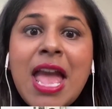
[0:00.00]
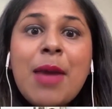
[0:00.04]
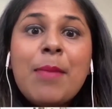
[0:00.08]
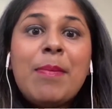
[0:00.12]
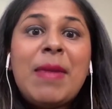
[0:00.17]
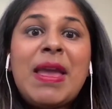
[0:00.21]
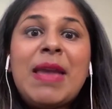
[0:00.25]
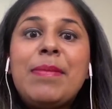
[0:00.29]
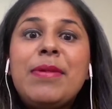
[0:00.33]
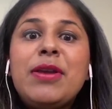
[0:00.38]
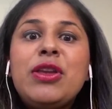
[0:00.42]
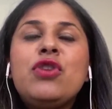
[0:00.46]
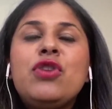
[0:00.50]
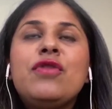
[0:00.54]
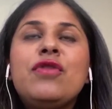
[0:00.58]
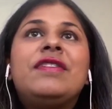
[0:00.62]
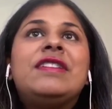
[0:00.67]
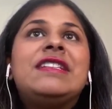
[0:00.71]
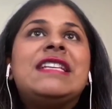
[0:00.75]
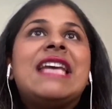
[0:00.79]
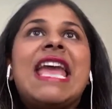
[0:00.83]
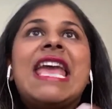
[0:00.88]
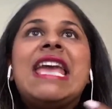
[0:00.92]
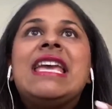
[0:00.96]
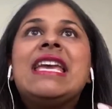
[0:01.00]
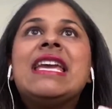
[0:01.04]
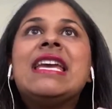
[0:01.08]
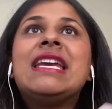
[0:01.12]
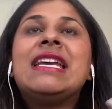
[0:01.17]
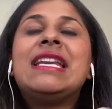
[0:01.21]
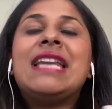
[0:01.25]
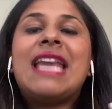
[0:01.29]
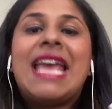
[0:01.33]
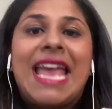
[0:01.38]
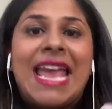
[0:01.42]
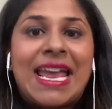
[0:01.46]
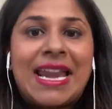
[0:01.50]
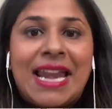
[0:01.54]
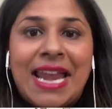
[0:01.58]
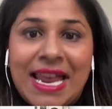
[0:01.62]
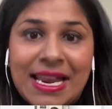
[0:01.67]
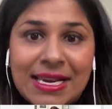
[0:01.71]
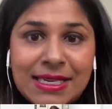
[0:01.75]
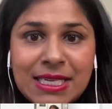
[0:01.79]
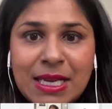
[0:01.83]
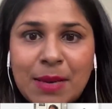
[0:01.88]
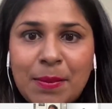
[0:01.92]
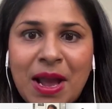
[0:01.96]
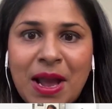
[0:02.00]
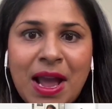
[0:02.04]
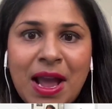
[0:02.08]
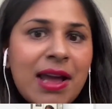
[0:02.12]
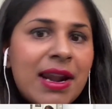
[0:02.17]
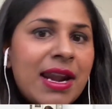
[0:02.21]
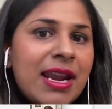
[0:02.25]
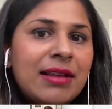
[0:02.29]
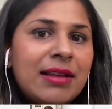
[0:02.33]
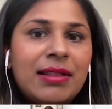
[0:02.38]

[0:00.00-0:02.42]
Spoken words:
Maybe you've taken an antibiotic,